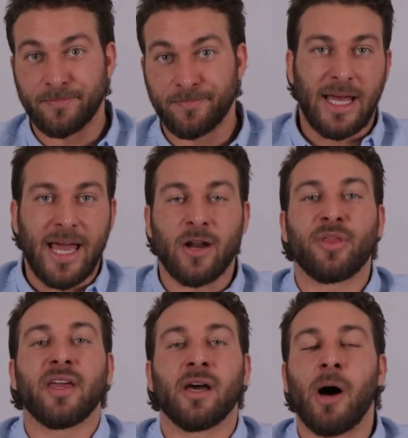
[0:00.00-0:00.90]
Like, I don't
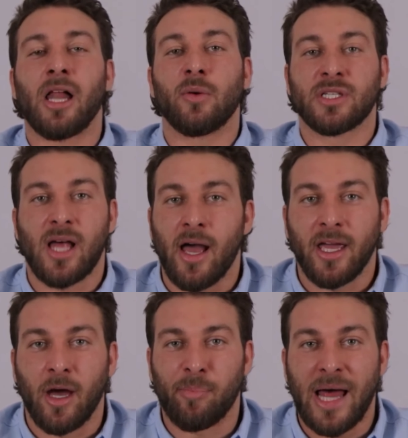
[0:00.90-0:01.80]
think Kamala was
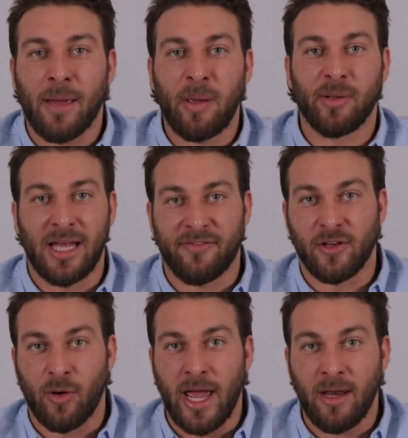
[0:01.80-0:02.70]
locking up black people left
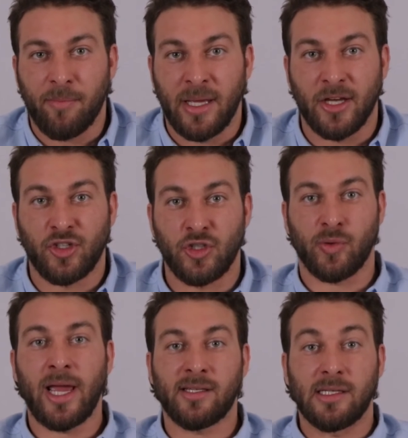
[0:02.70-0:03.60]
and right because she's
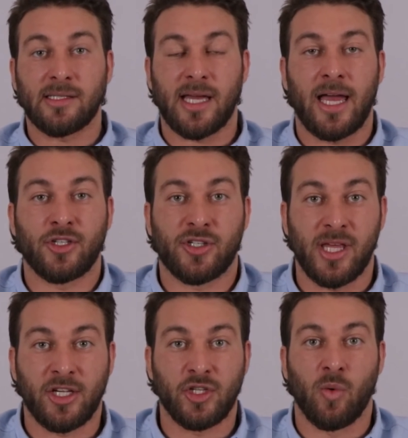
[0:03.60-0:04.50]
racist. I just
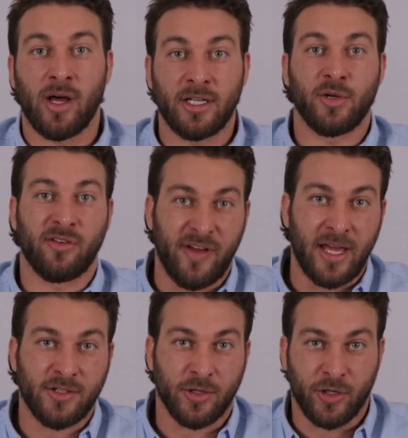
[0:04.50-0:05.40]
think she wanted to
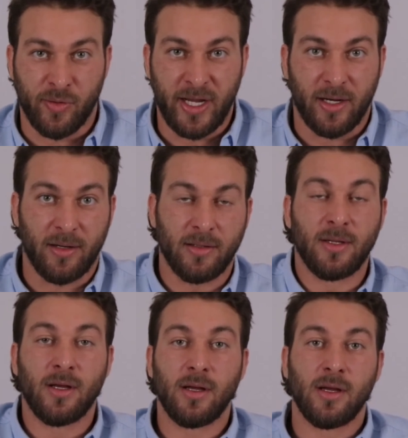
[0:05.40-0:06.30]
advance her career,
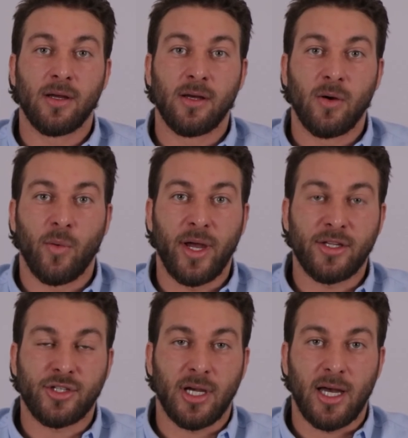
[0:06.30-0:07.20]

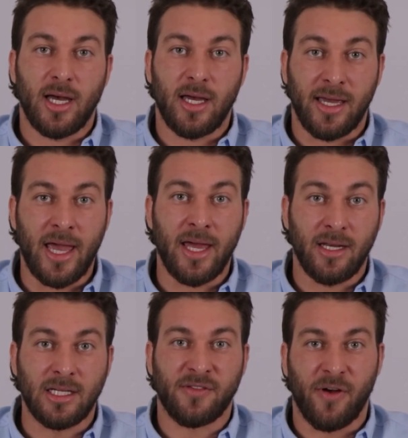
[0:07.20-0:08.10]
which,
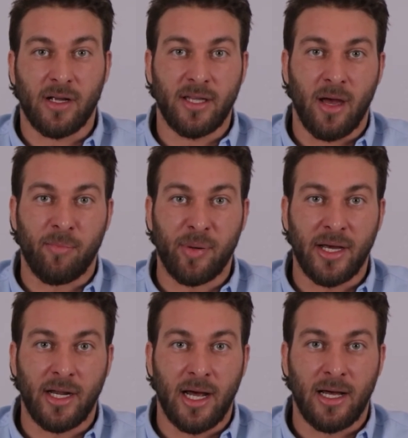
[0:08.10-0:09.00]
again, is fucked up.
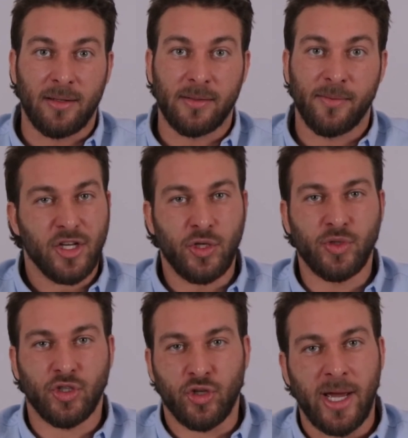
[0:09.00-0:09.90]
But she
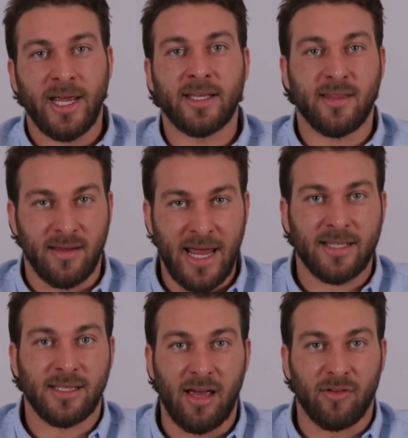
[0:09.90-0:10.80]
was just trying to get to the
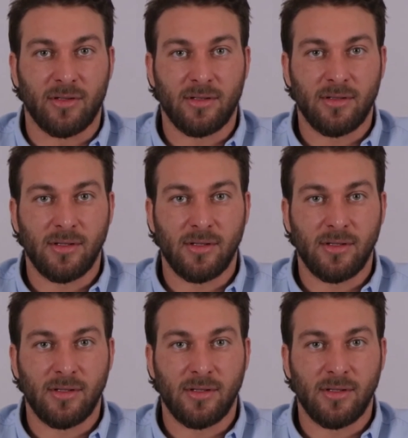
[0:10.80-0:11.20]
next level.